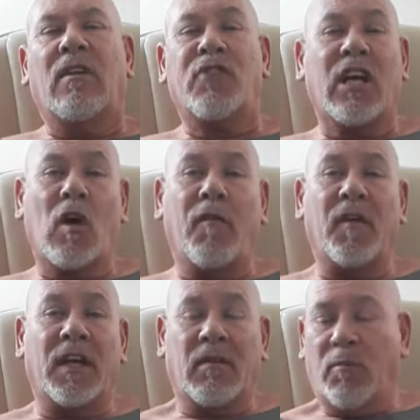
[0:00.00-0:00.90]
Drink
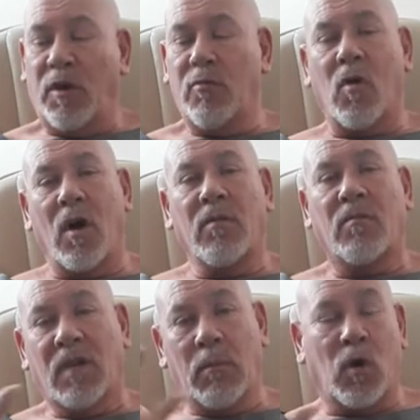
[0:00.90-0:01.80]
coffee with Ron,
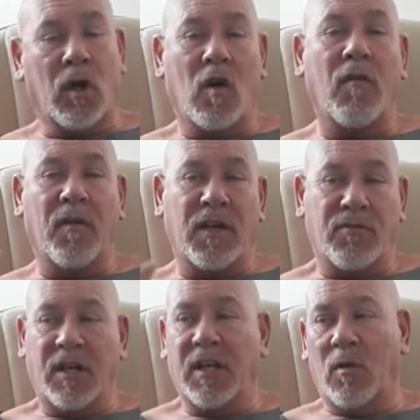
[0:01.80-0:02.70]
a mug of coffee,
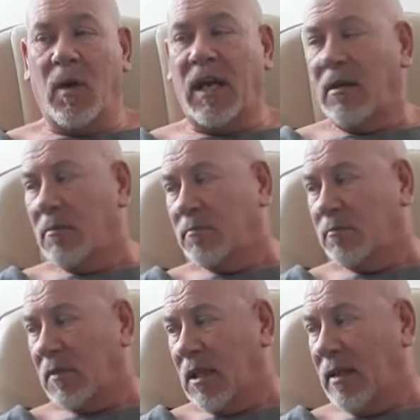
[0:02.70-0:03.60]
drinking away.
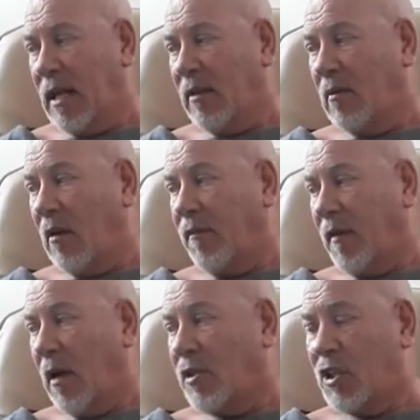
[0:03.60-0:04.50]
And then
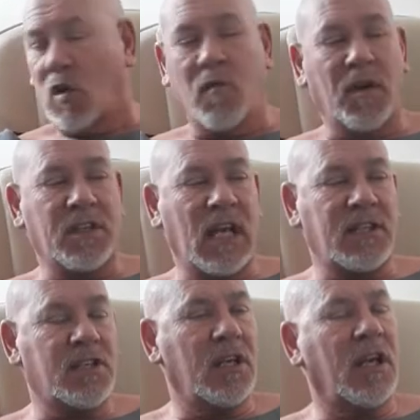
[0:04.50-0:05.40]
I discovered
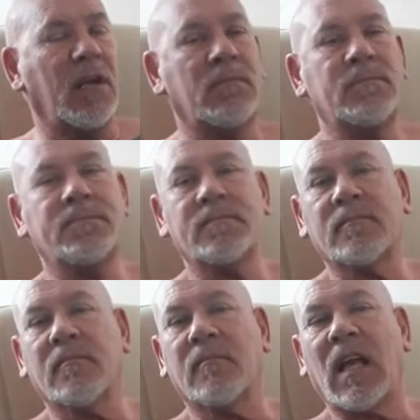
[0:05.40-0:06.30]
that
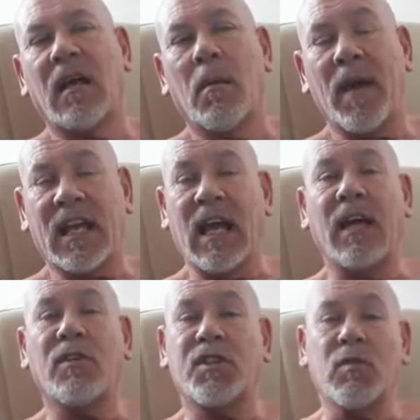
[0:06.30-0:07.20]
Pecker
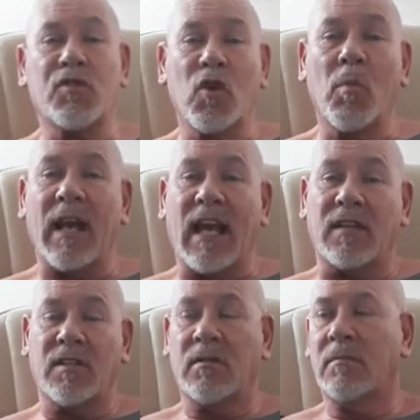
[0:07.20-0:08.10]
used to do a strongman
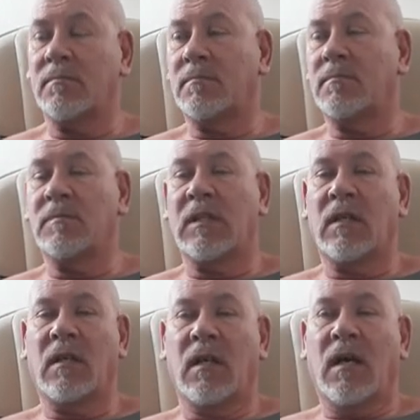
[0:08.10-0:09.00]
act.
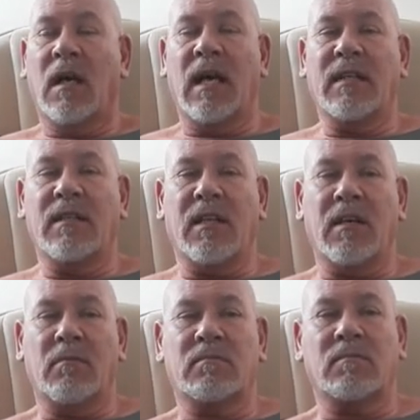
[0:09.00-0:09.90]
And
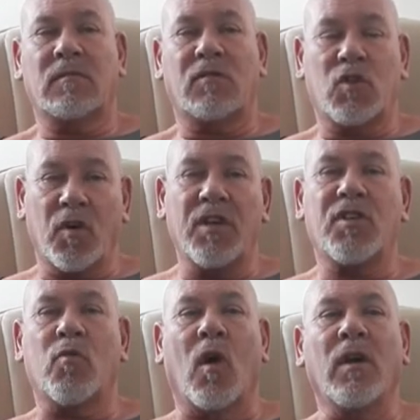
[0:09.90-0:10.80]
I was talking
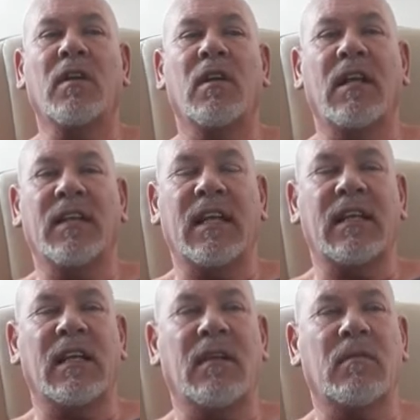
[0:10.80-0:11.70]
to Ron, and
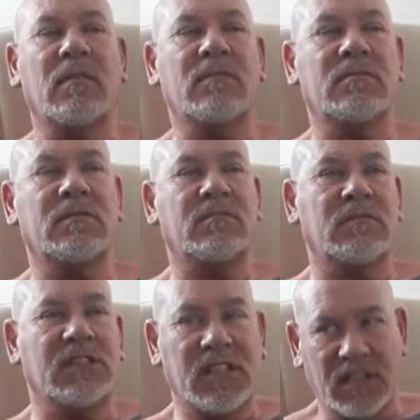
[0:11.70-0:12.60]
then
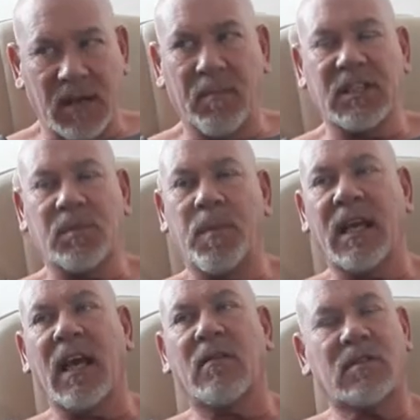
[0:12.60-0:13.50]
he says, "Yeah," he says,
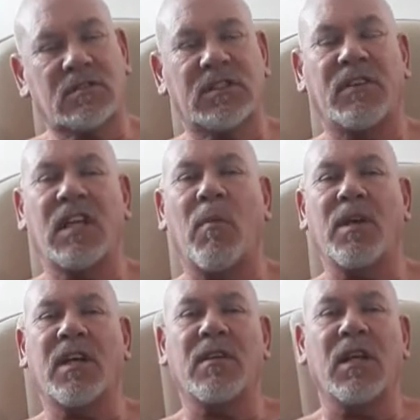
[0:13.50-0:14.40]
"Pecker, show me what
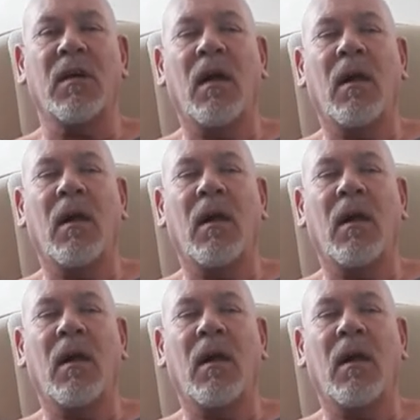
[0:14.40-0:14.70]
you can do.